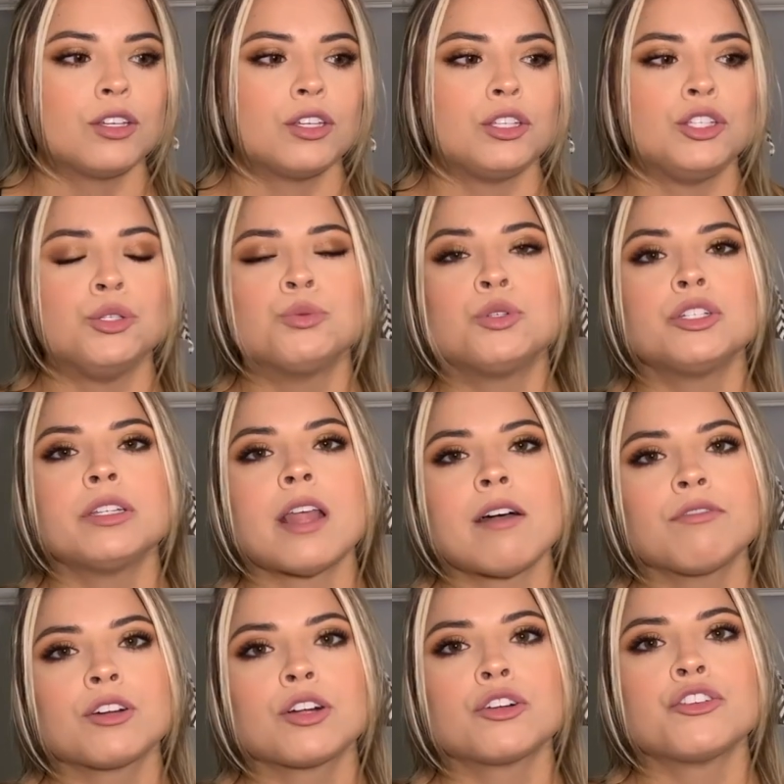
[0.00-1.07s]
You will
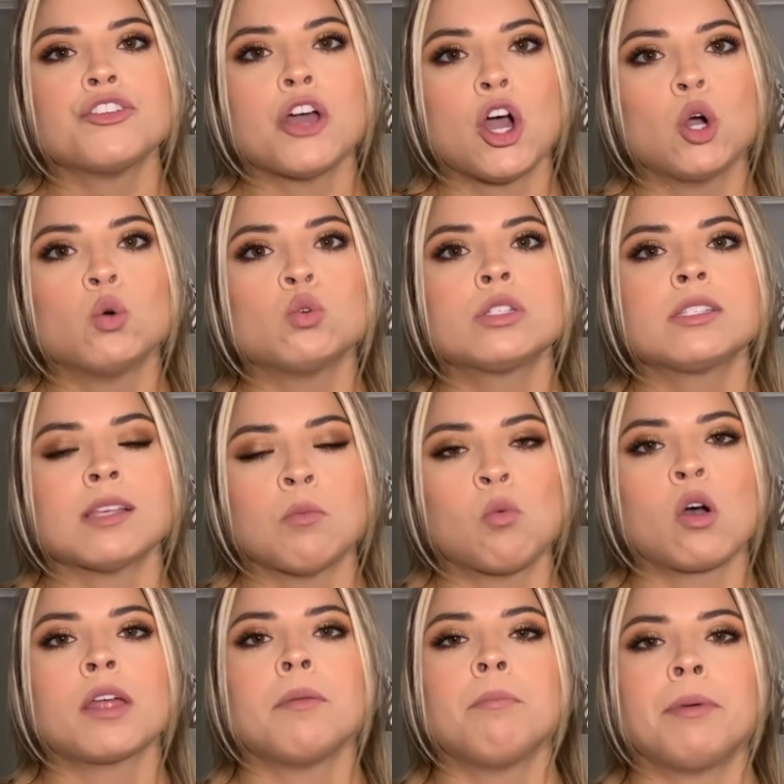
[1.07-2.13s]
never know
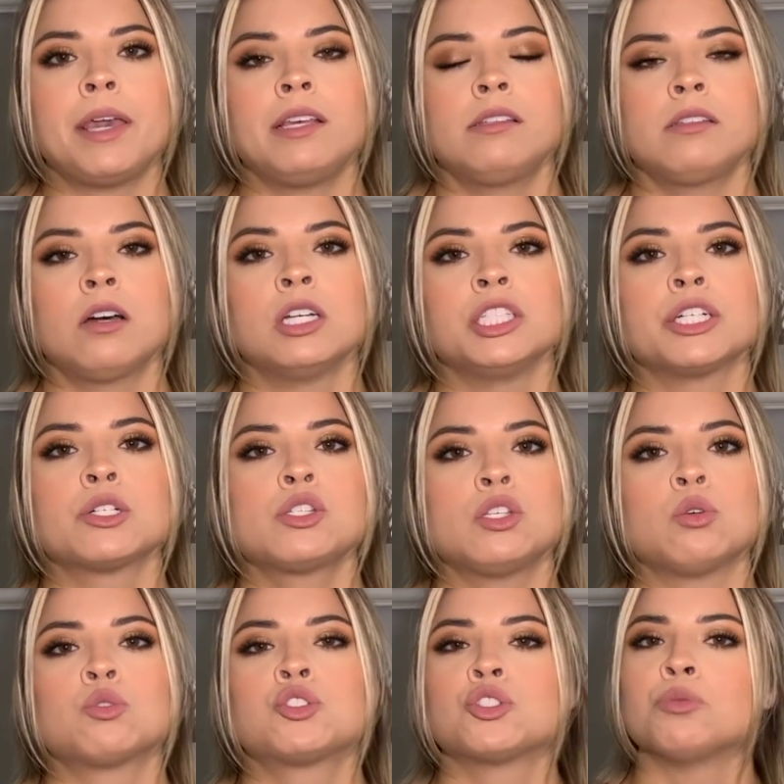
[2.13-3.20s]
someone based on their
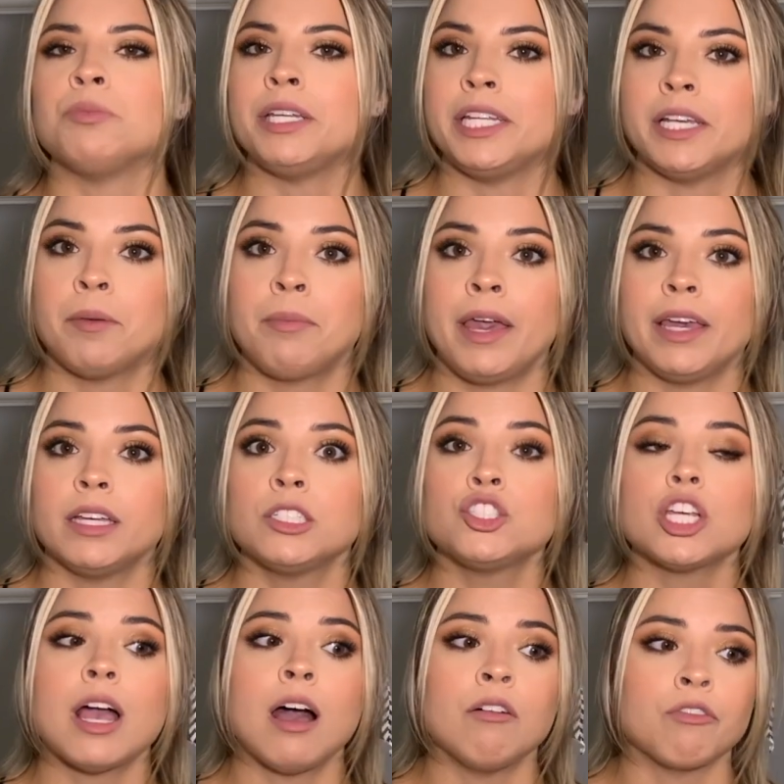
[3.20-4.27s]
social media page,
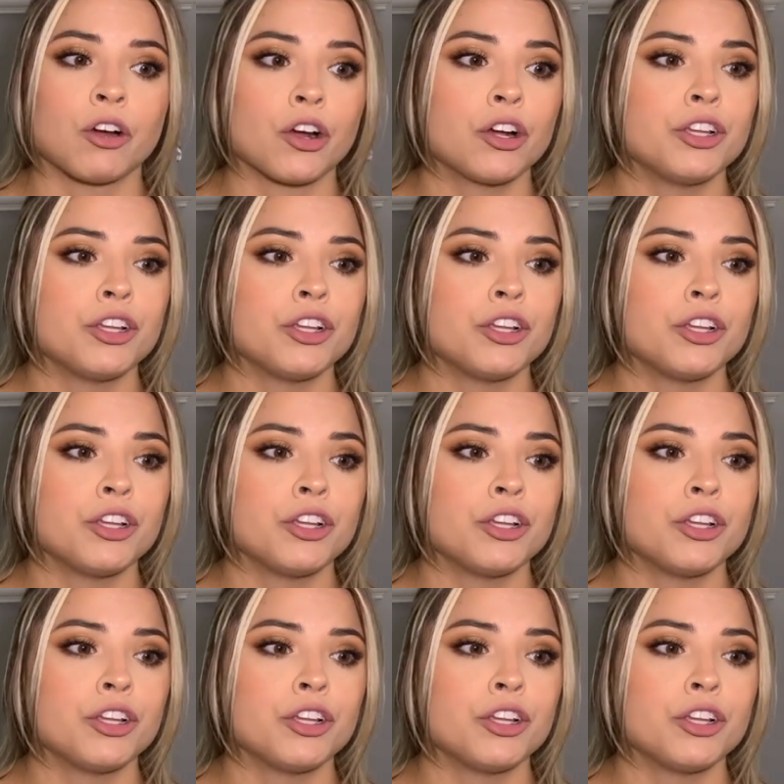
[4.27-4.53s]
ever.